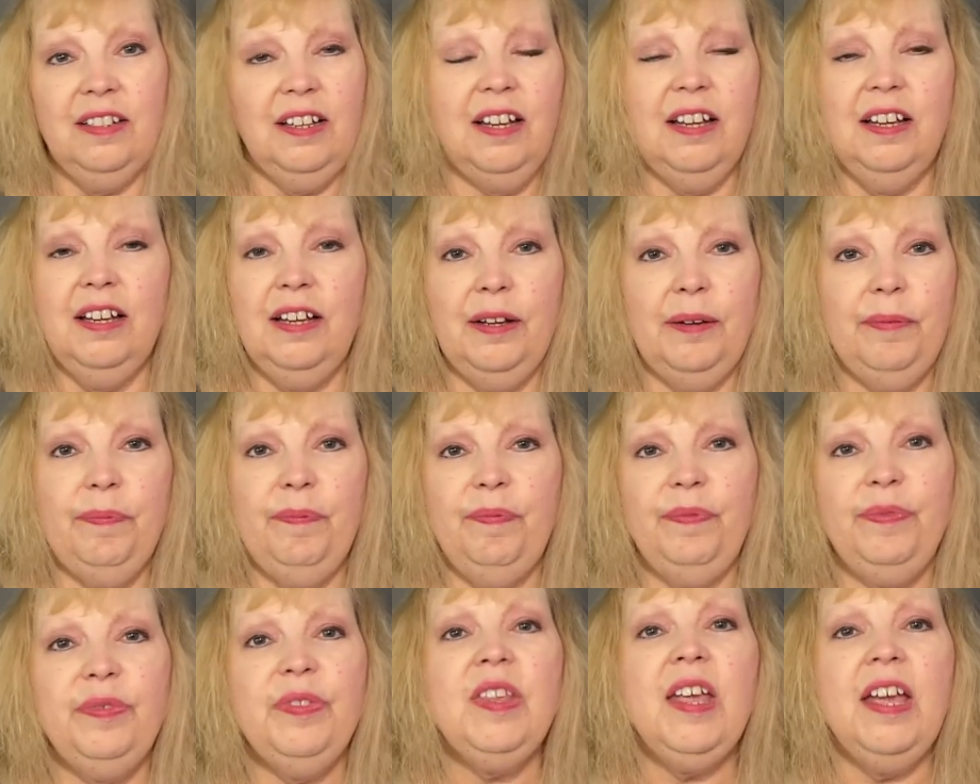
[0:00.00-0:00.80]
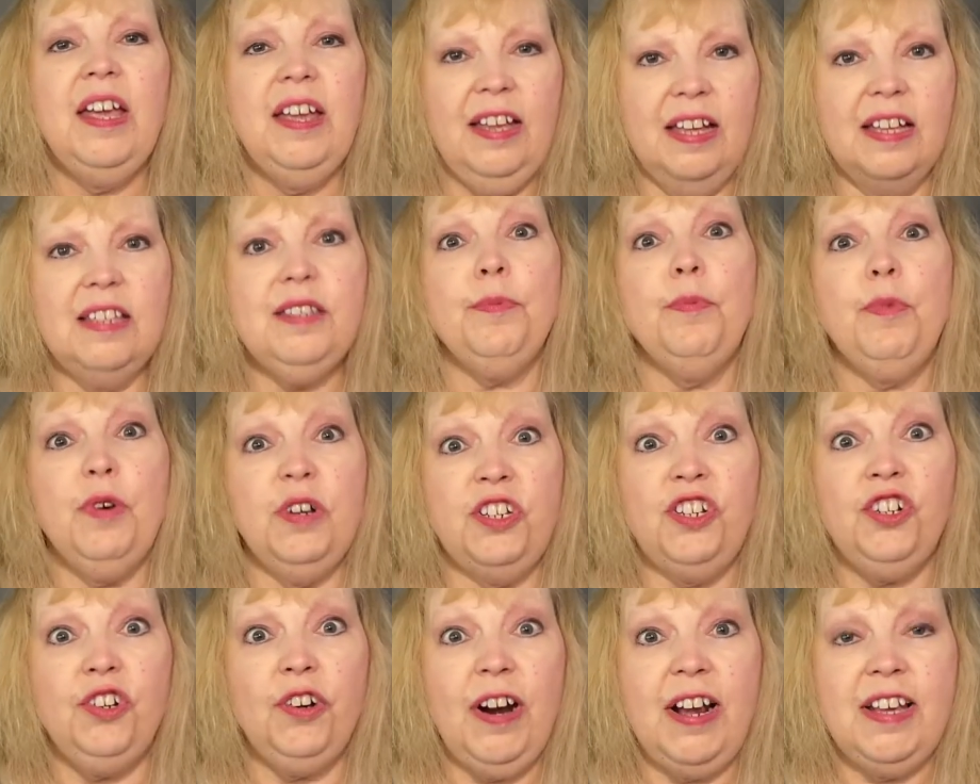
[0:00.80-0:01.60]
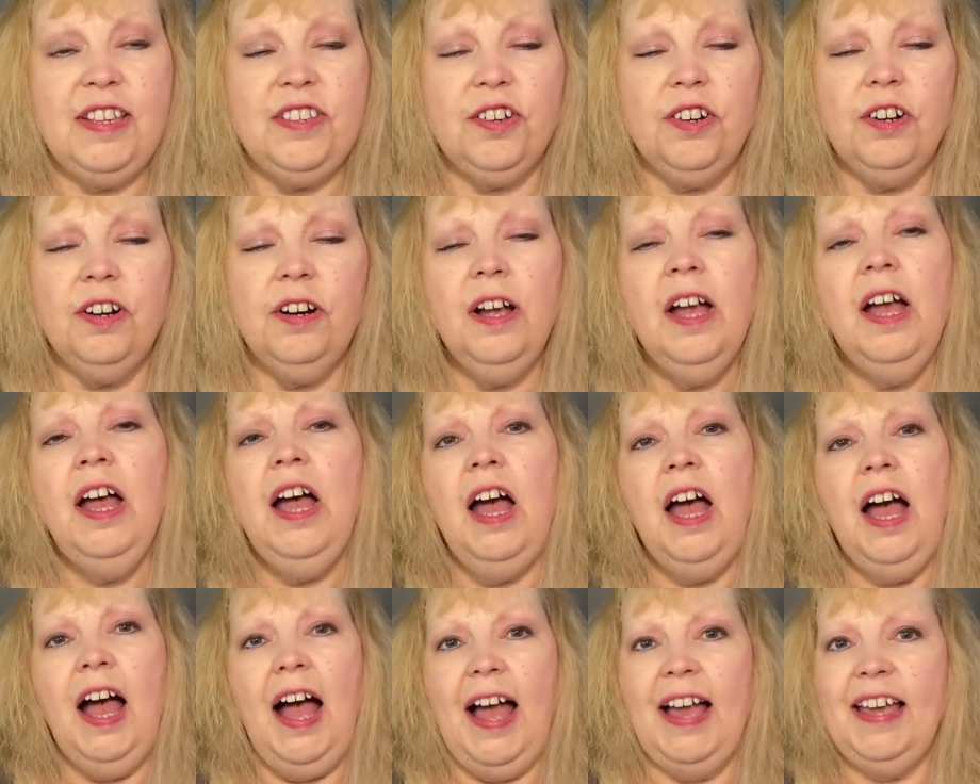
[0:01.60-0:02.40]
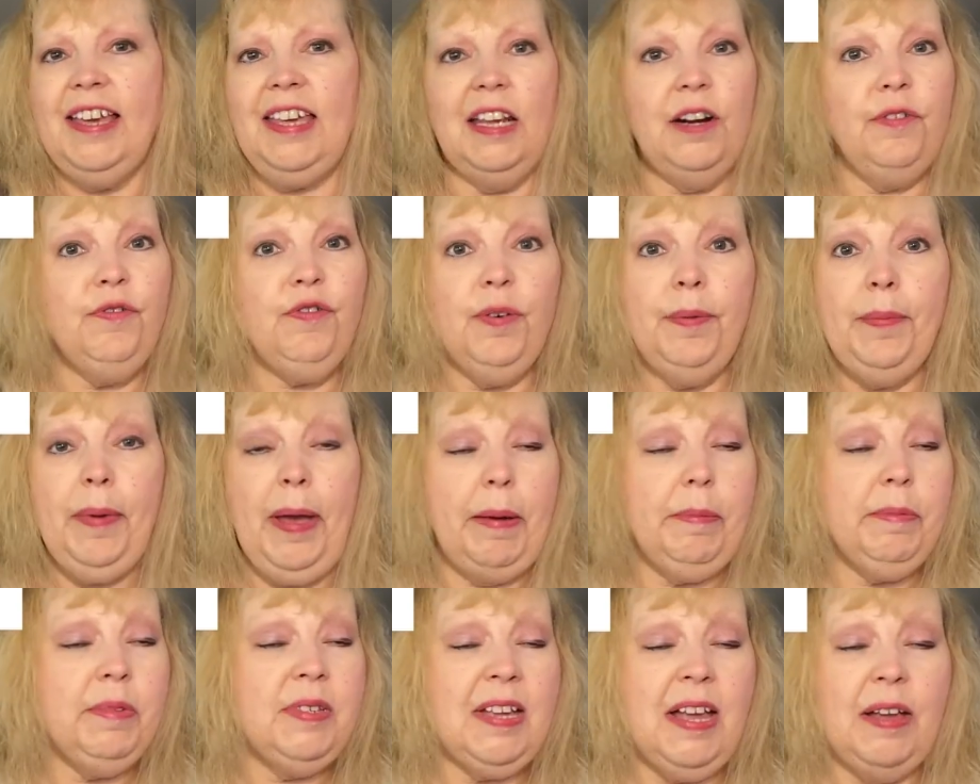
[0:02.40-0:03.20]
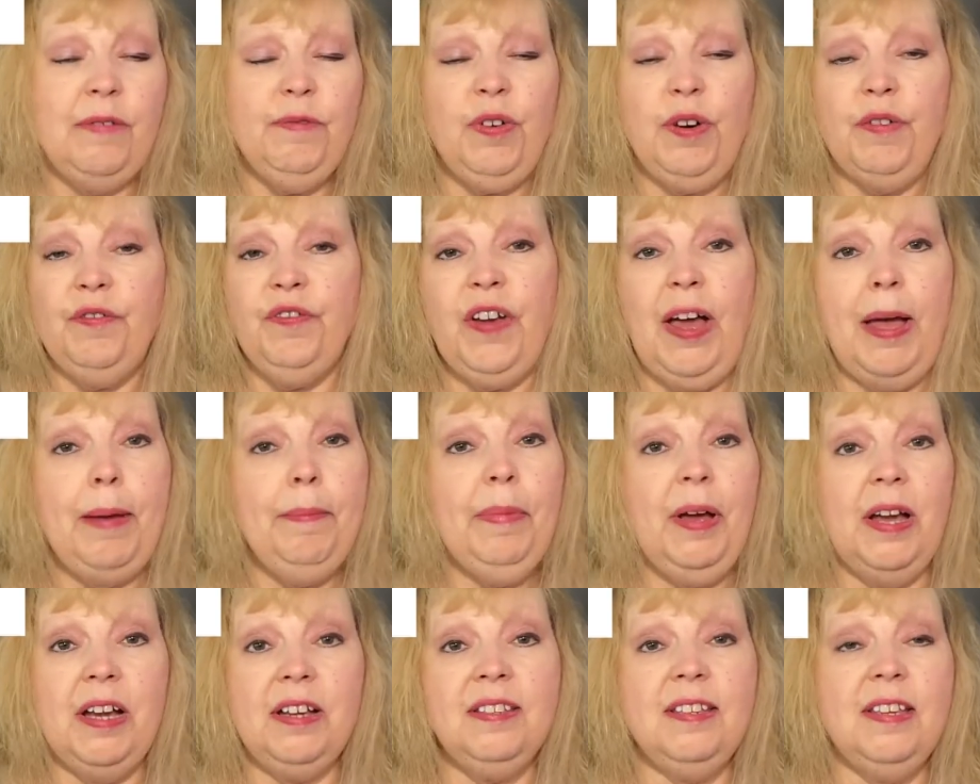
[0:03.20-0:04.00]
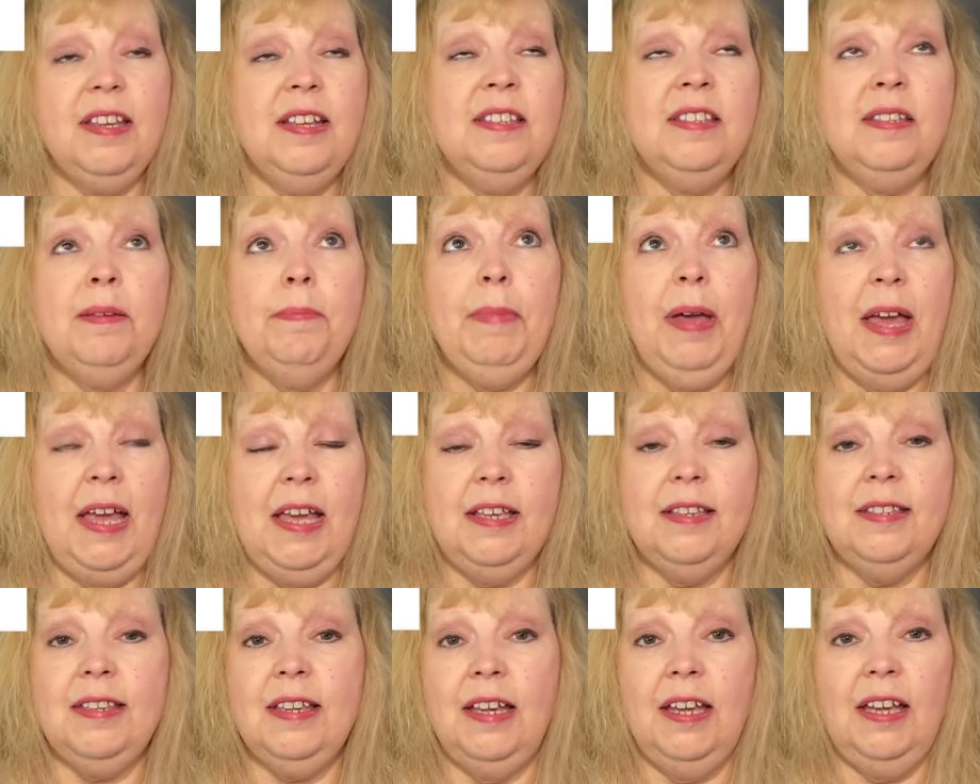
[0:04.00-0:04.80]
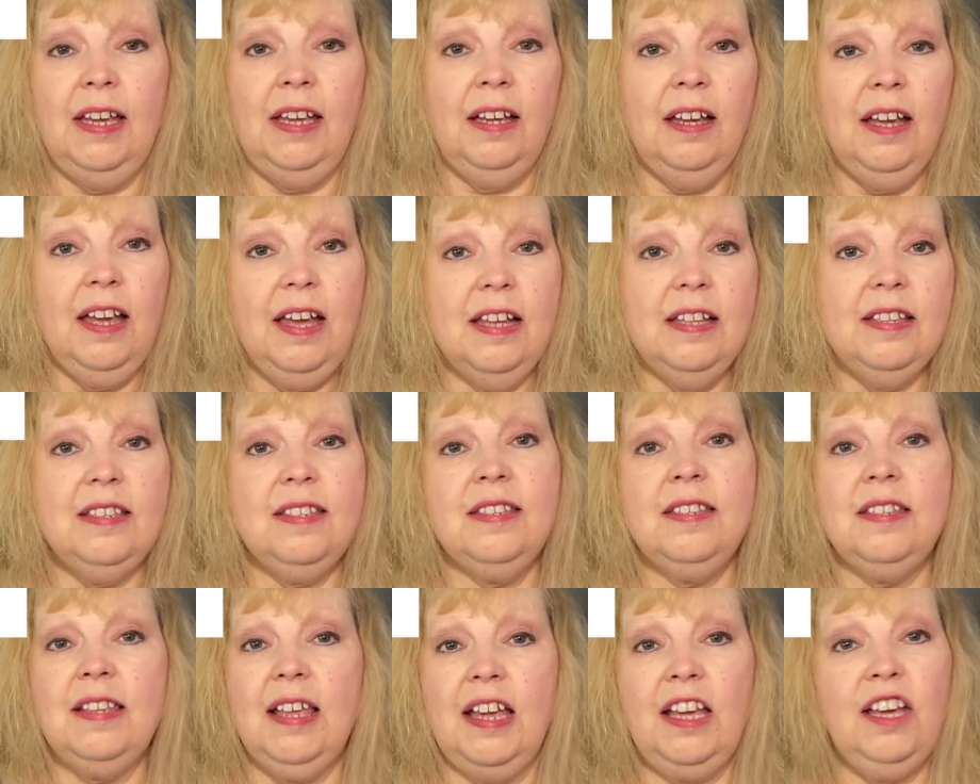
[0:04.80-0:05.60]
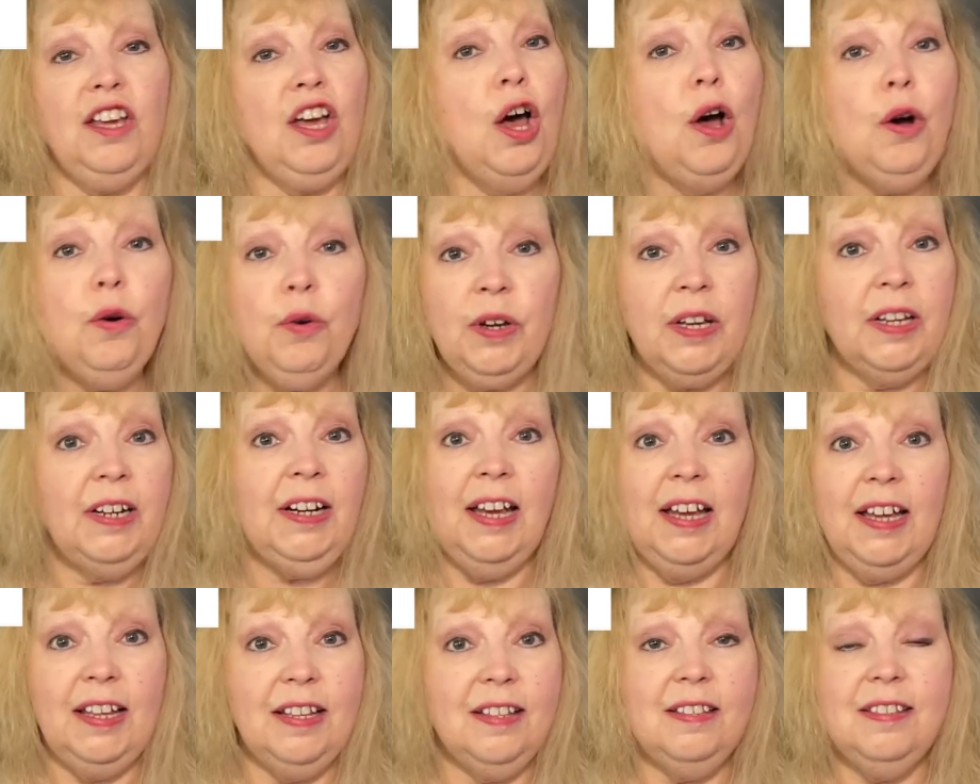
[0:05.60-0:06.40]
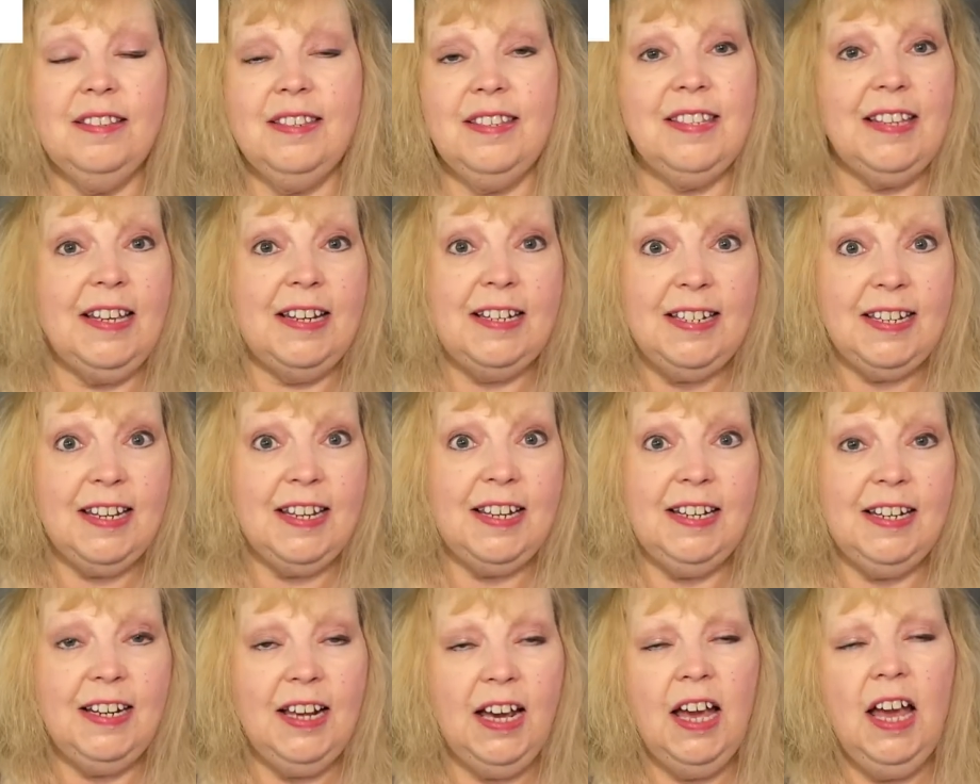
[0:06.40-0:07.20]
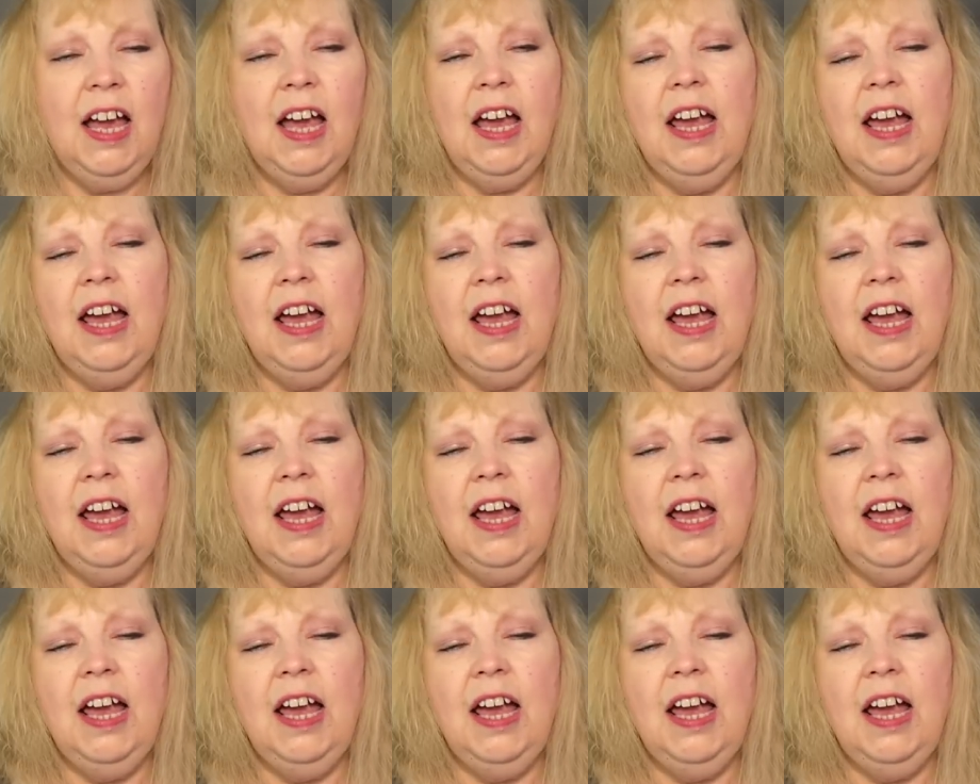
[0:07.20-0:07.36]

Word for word: Um, it's moisturizer. I get it from Amazon for five bucks. It's amazing. It's like coconut scented.